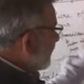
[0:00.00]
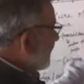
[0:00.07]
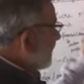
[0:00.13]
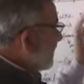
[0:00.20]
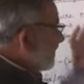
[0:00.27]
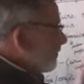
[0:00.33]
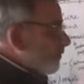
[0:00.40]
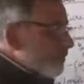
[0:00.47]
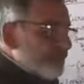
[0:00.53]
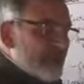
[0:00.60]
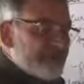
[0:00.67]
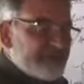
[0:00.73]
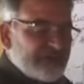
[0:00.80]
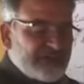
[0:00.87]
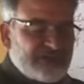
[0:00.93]
the group
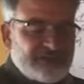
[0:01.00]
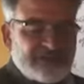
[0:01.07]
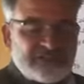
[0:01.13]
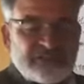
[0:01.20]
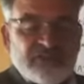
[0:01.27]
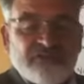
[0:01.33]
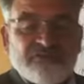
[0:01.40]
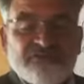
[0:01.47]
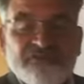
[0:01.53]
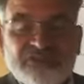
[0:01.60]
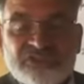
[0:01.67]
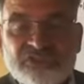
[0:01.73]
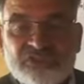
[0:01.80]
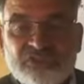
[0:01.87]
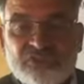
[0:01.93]
of countries
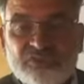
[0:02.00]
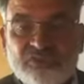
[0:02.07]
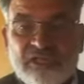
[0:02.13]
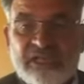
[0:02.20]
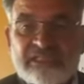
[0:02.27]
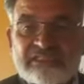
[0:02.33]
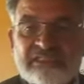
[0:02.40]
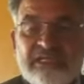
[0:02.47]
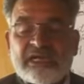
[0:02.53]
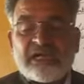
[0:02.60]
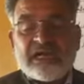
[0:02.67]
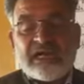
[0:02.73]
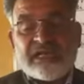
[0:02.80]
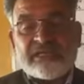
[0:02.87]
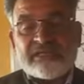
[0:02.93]
which is known as
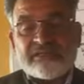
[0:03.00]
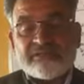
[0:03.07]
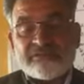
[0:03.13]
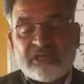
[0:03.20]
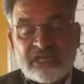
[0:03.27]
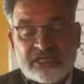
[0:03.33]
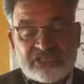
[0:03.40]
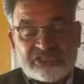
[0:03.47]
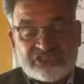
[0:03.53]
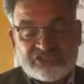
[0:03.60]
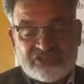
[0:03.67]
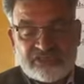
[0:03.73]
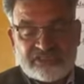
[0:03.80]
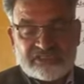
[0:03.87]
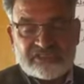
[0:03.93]
hide
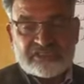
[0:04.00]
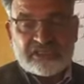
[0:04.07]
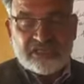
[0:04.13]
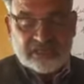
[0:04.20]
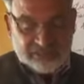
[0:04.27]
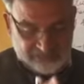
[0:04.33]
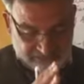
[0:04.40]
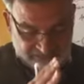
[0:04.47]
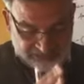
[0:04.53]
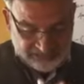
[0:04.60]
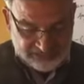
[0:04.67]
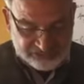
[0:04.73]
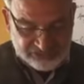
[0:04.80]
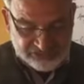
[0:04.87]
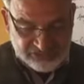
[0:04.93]
strategy. Under
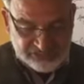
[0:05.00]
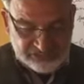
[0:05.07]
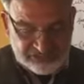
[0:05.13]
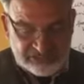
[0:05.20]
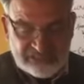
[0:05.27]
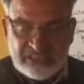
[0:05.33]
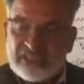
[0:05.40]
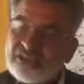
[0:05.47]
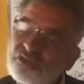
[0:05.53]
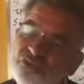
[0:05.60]
hide strategy, the